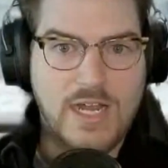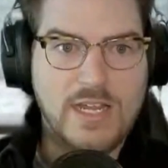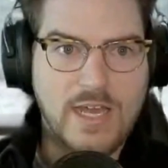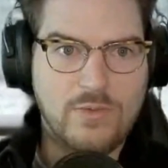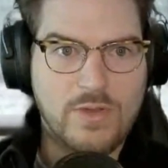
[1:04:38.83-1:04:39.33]

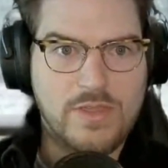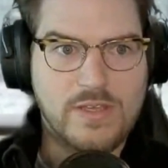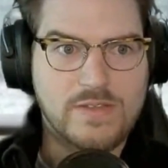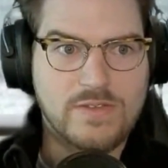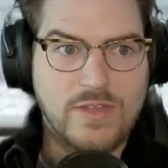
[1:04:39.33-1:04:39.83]
add one
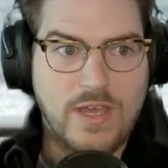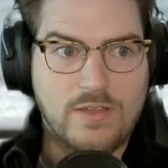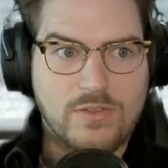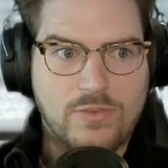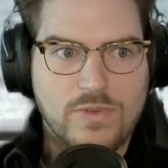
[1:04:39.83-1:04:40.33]
thing to
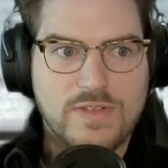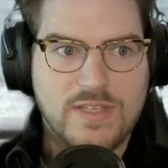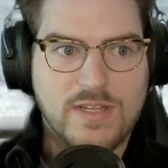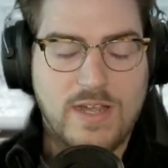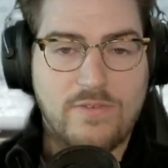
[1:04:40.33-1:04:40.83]
that. The
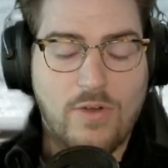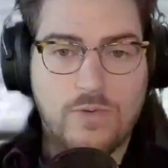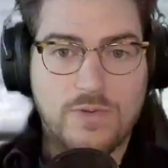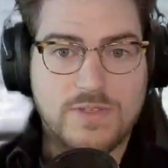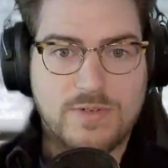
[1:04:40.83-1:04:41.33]
reason that I've
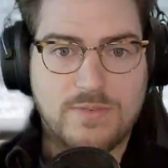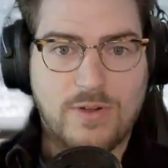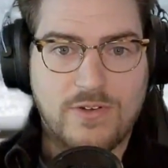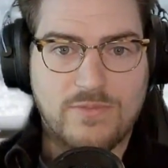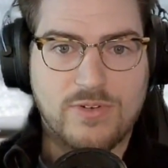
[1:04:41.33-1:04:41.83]
always been a
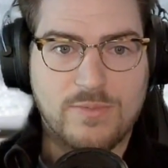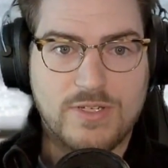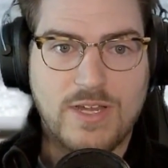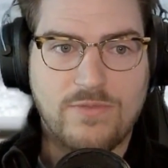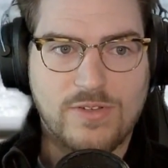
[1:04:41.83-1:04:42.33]
part of pretty
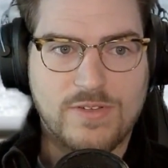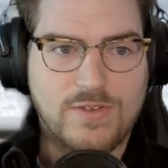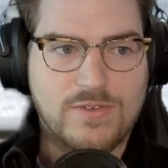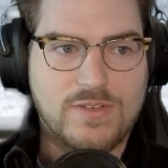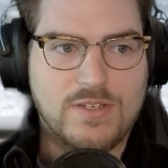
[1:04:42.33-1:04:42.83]
much every
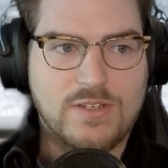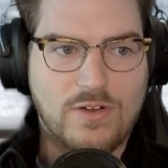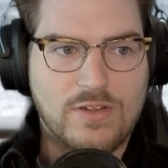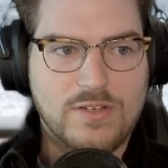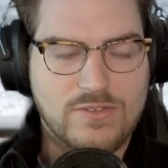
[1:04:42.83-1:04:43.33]
association
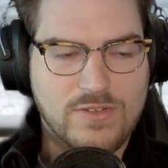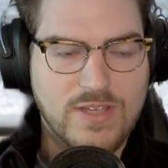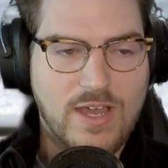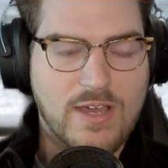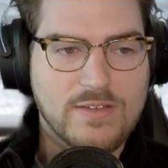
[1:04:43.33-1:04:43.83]
our industries
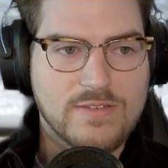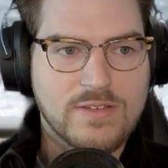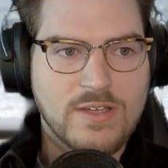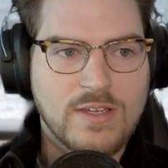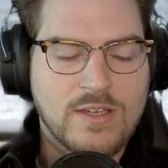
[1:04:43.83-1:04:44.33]
has
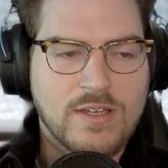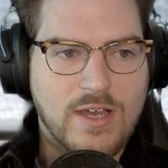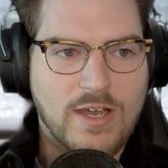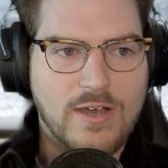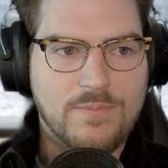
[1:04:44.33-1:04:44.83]

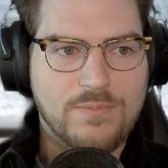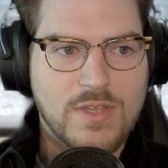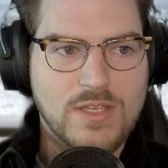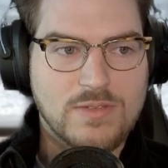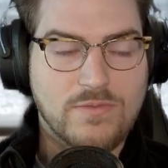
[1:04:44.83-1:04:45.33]

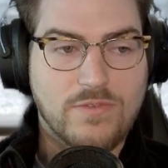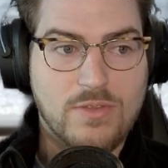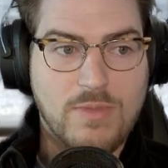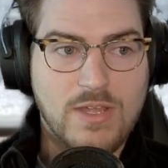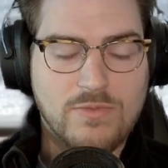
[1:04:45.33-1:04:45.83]
is for
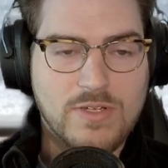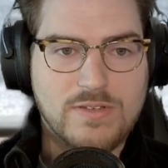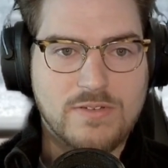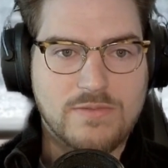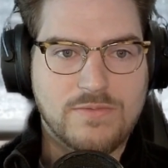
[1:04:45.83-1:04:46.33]
the main
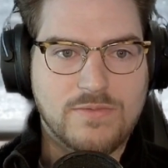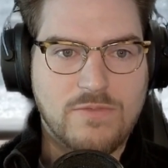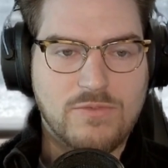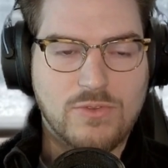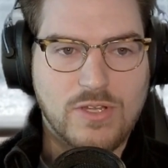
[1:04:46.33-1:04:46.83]
reason of,
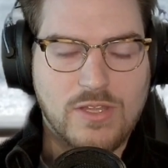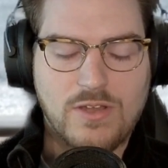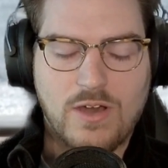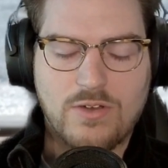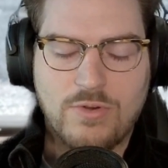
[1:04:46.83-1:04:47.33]
if you look at
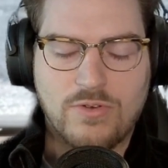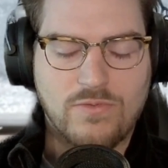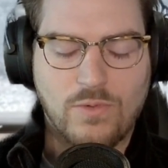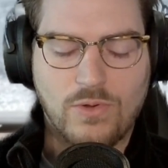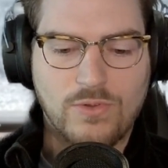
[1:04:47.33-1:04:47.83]
the
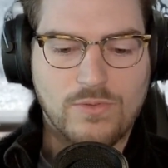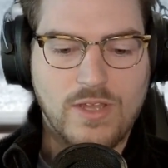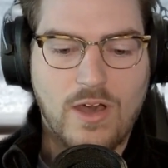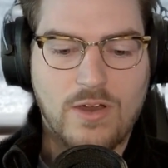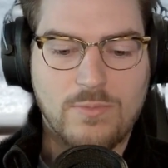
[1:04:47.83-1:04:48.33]
automotive world,
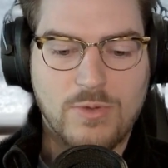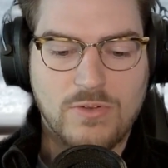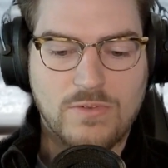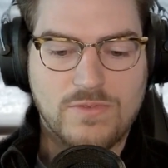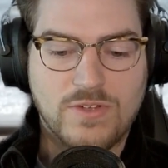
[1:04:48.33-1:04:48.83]
the
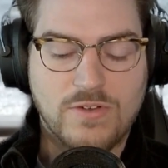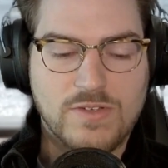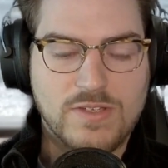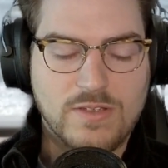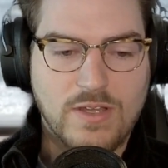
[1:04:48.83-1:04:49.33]
automotive
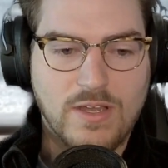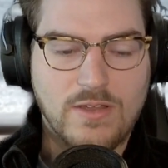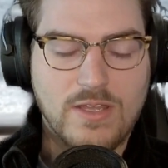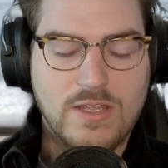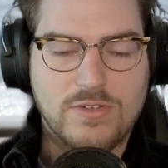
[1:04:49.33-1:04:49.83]
service
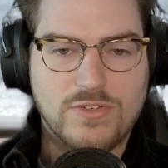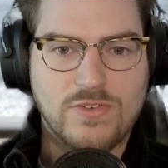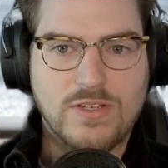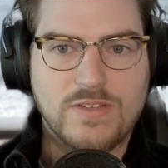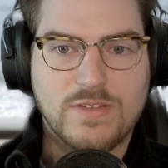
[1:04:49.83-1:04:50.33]

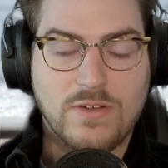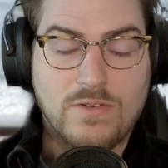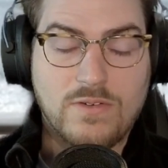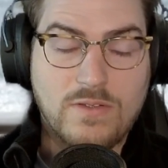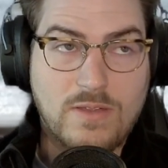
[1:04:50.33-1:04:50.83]
industries,
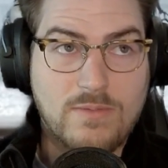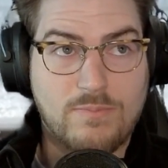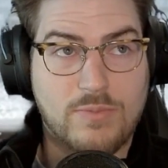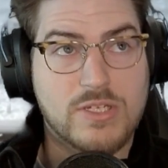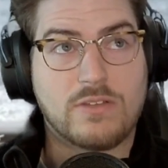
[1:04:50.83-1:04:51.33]
or
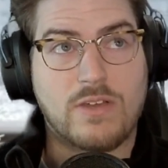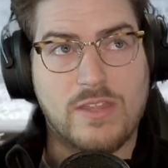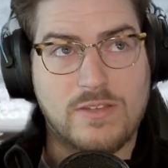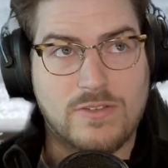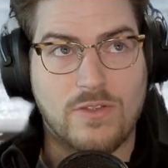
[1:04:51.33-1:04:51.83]
particularly, I
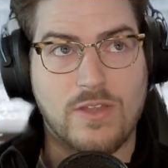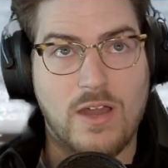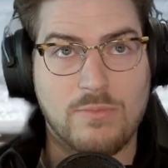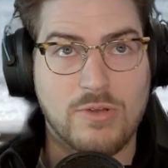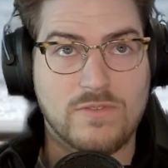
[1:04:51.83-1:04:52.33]
think it's called the
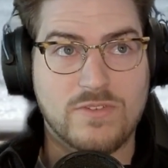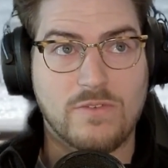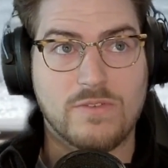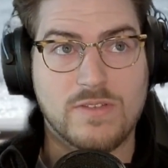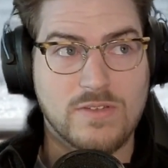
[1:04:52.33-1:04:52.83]
Automotive
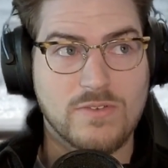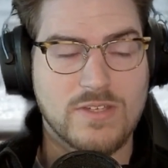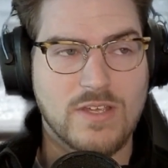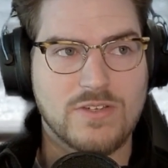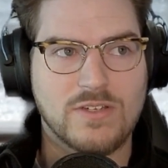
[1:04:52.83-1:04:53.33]
Service
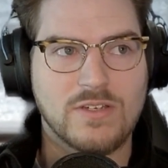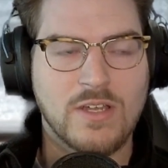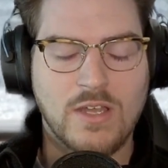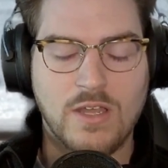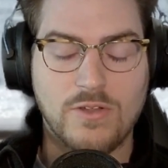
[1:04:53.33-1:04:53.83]
Association,
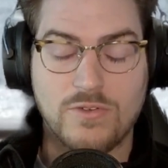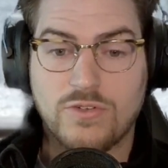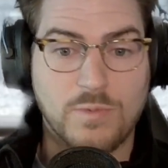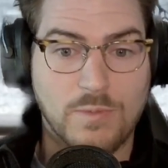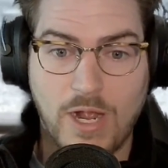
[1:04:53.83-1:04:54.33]
they're
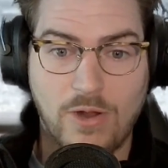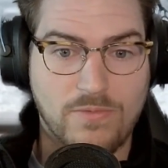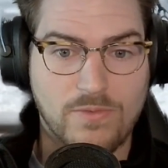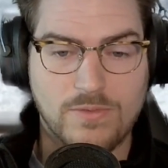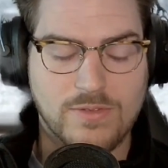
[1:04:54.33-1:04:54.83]
super
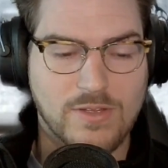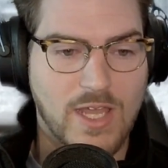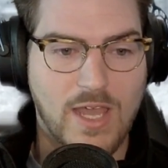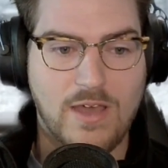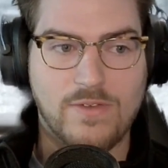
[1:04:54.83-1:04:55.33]
powerful.
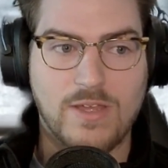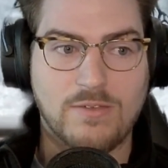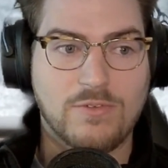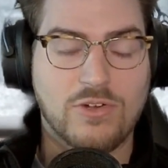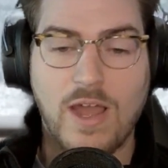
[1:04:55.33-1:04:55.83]
They have
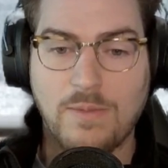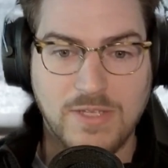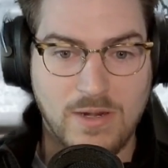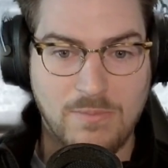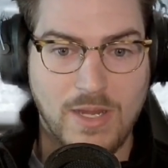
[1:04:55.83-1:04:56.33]
a crap
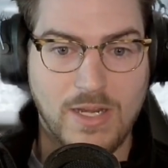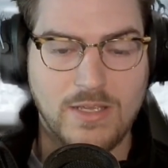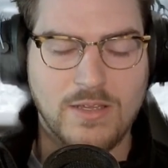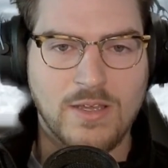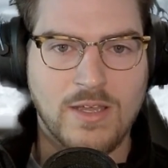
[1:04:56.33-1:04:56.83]
ton of
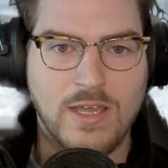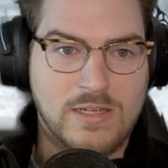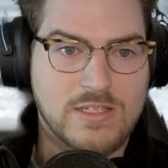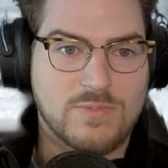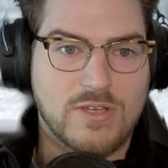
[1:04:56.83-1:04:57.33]
money. And
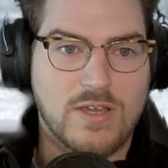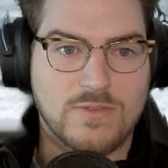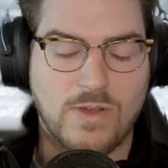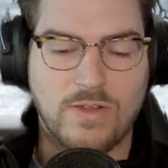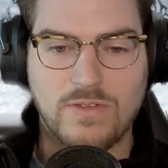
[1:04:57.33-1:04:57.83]
it's
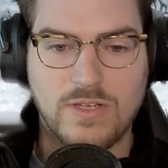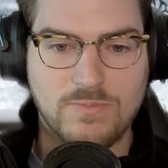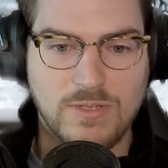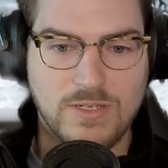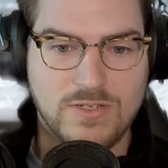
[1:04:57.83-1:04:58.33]
because all the
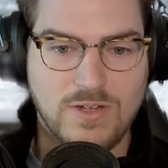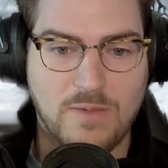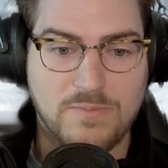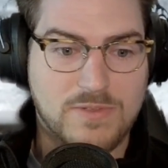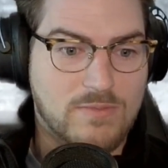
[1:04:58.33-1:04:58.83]
independent
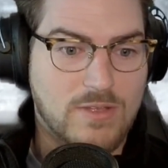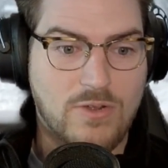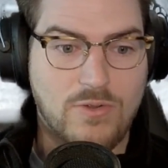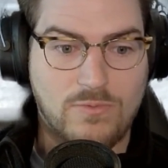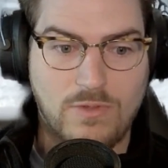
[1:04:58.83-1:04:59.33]
shops that
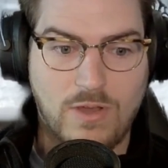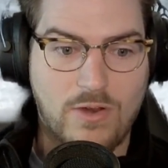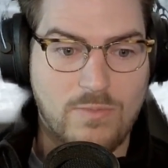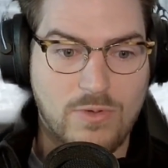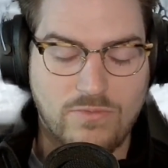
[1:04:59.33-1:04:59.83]
own
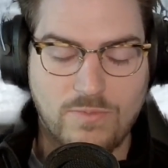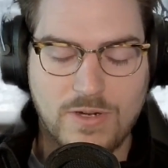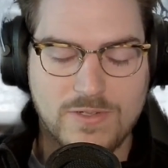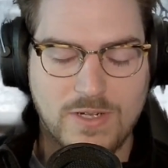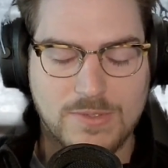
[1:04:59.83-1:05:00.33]
automotive
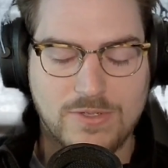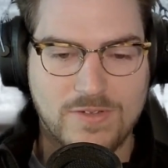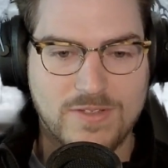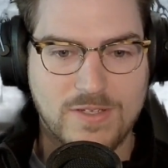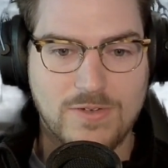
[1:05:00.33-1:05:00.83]
repair shops
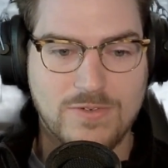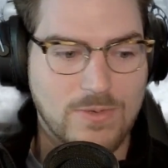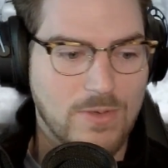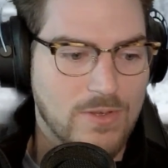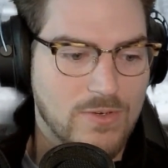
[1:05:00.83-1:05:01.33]
across the country,
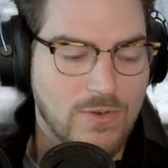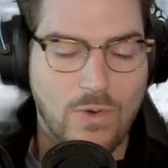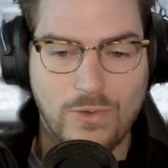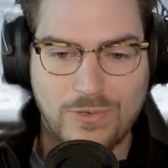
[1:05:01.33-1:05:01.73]
whether you're doing oil